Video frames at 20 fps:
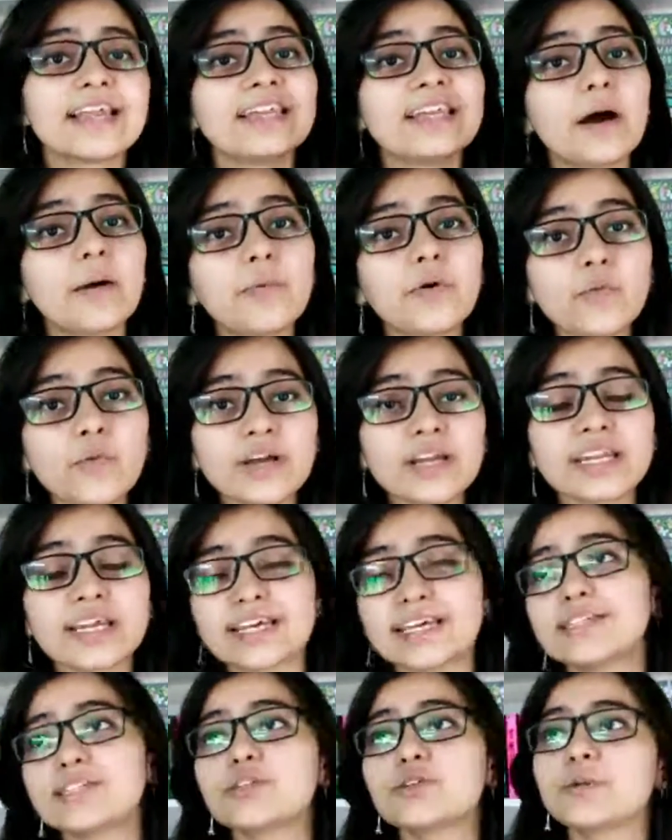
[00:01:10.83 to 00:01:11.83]
Number one
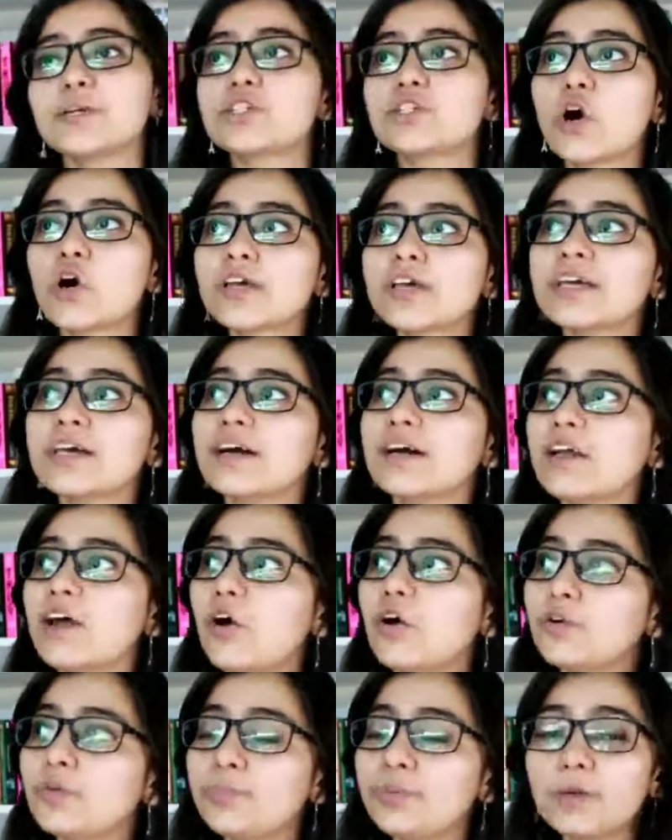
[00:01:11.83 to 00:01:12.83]
is to be talking
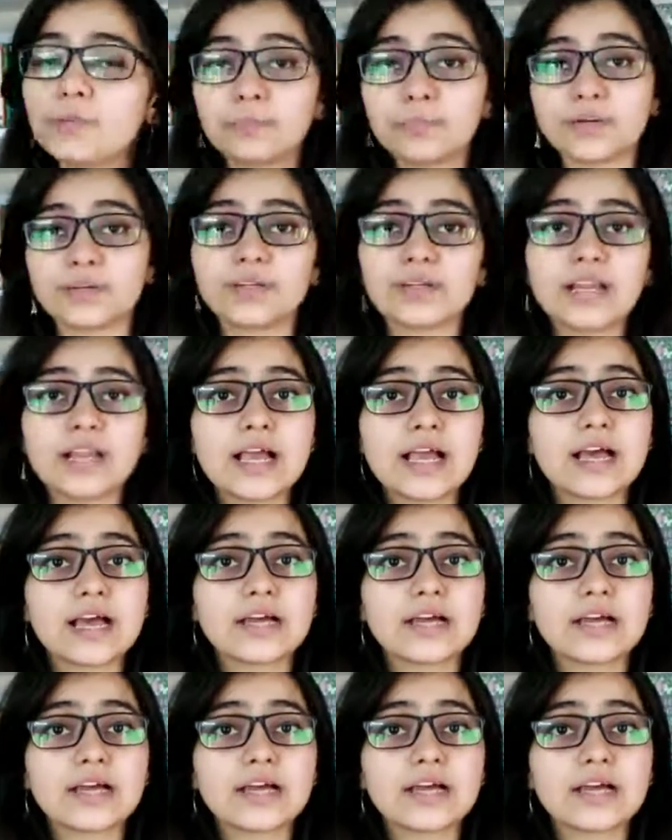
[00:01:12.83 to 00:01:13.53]
around people